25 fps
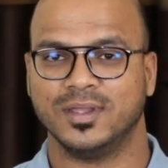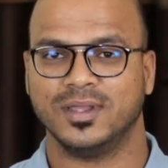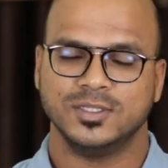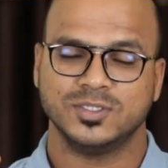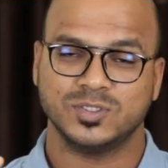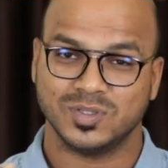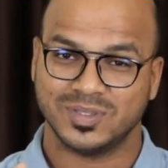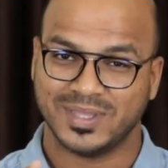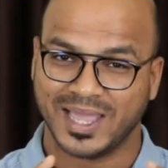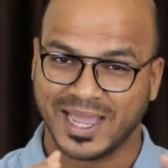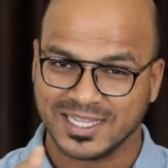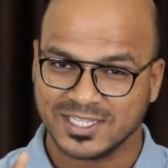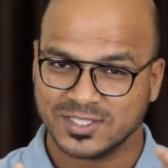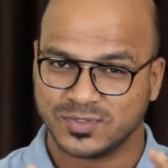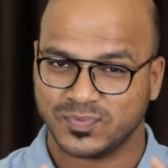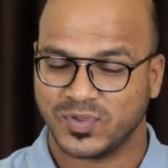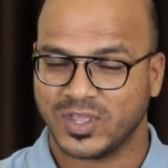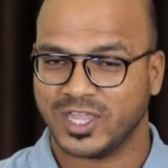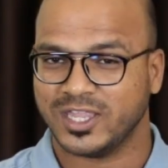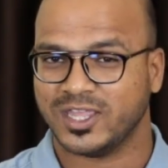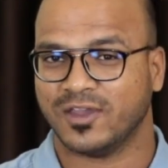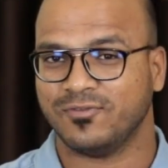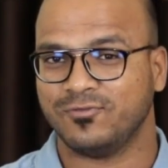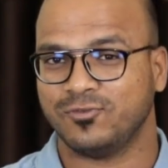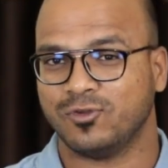So that's
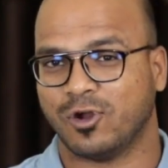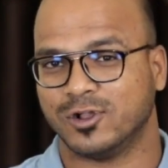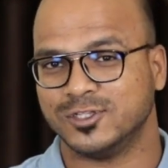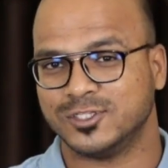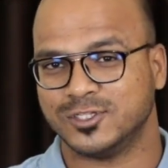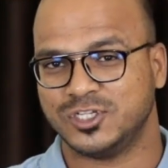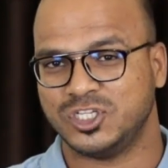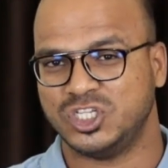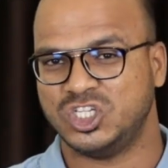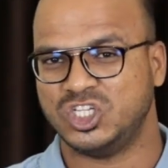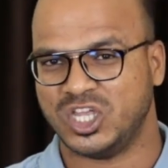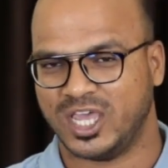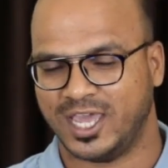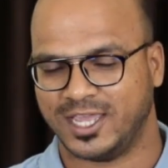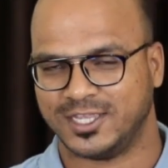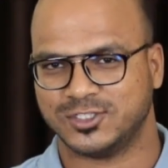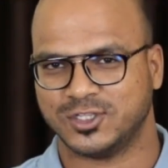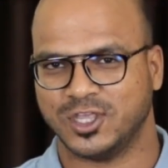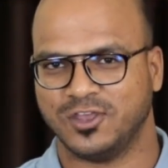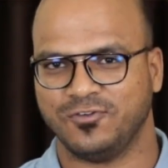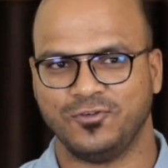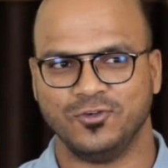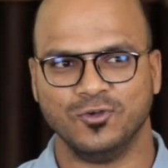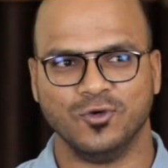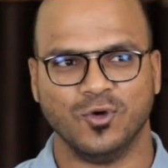where you have to also check.
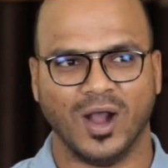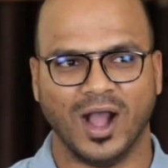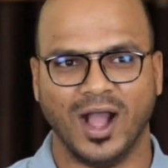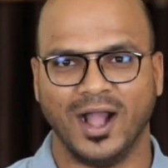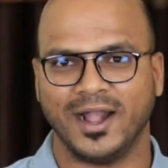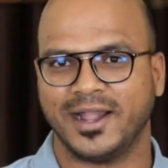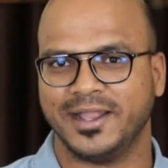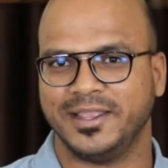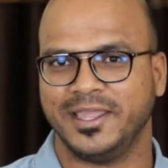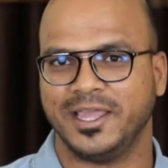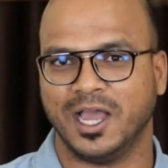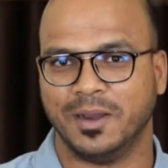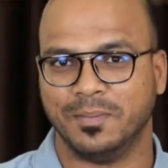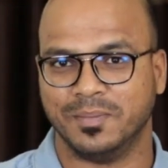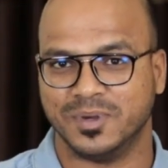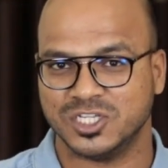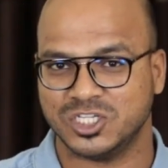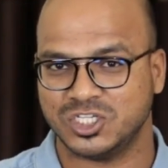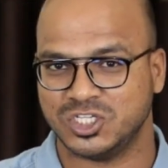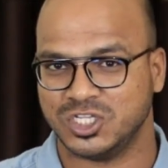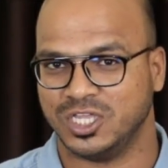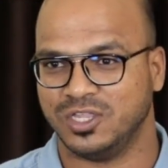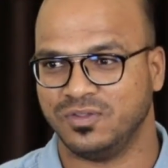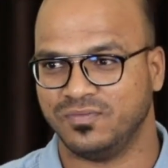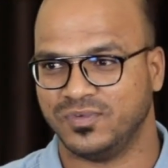So if you are getting a
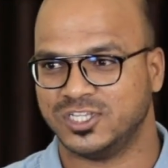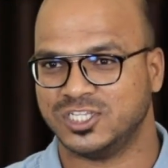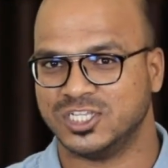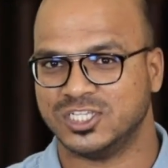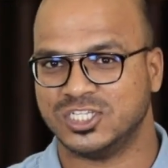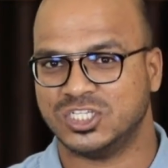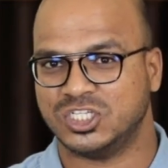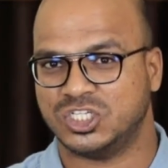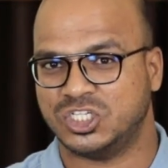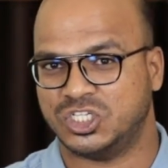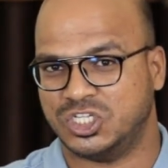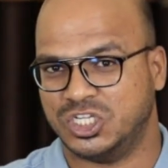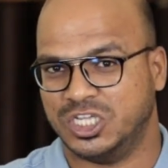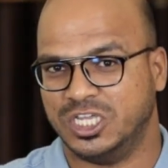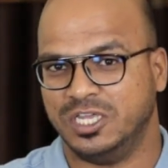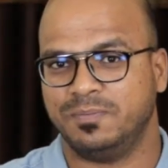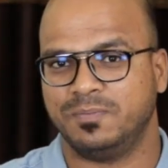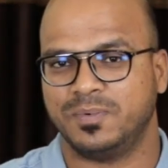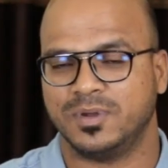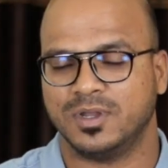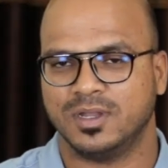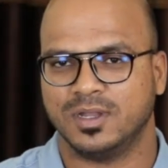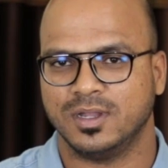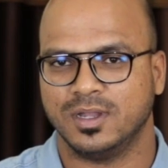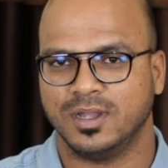machine which is
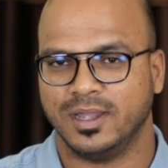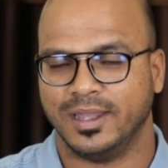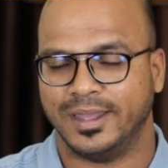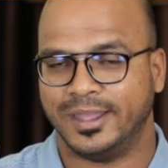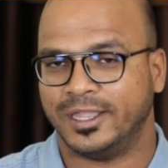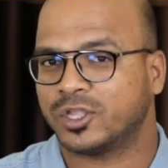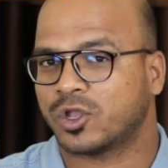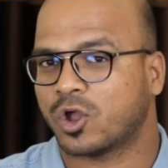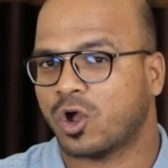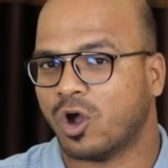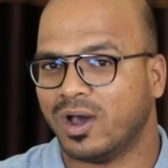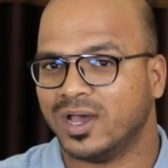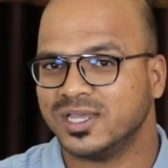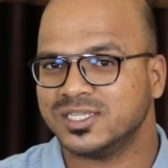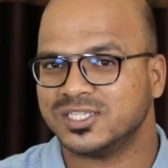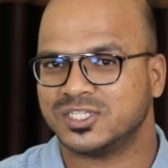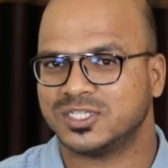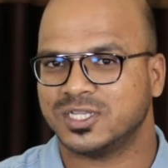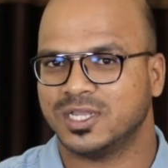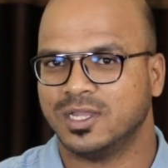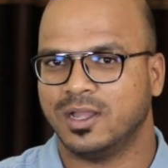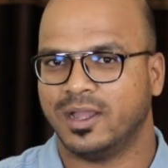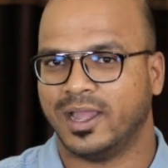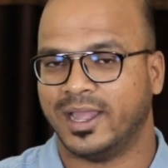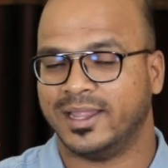cheap in
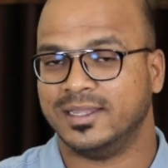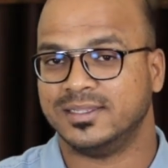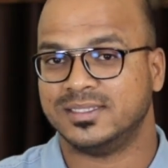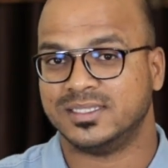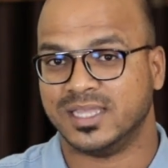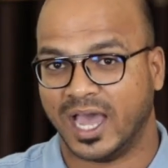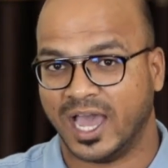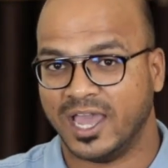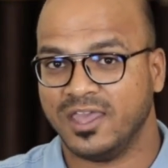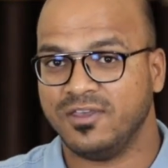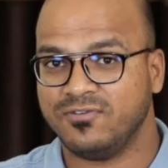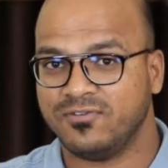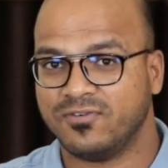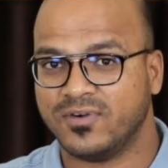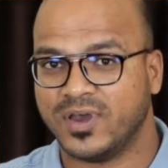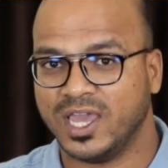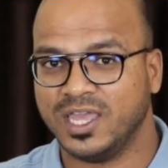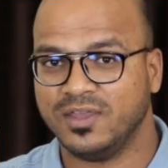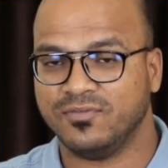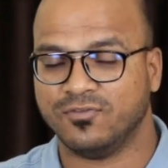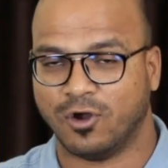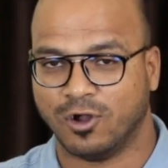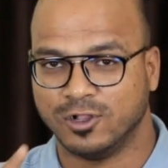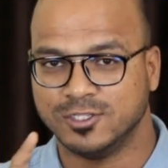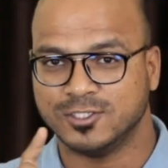cost and it's
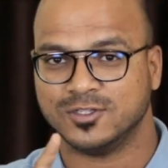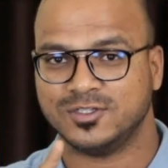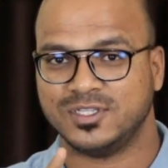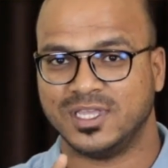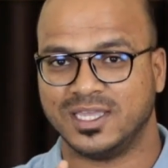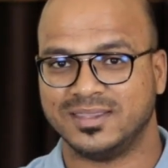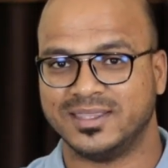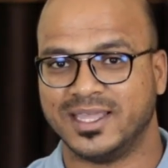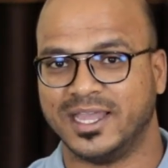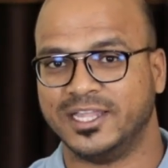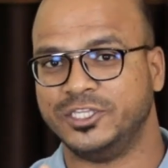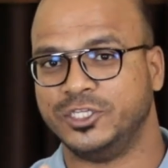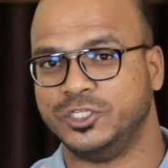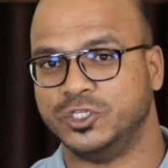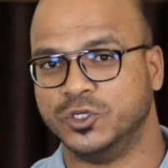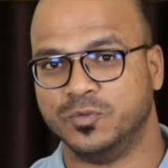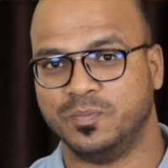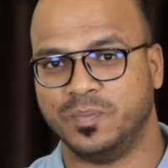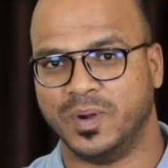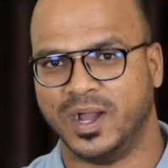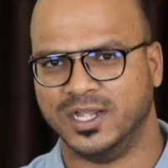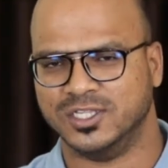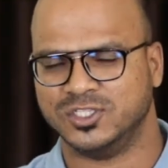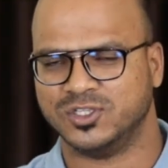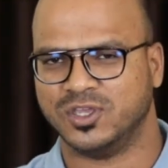i5, also check that U
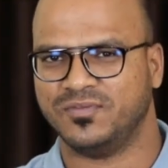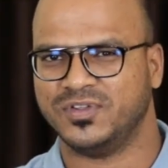part.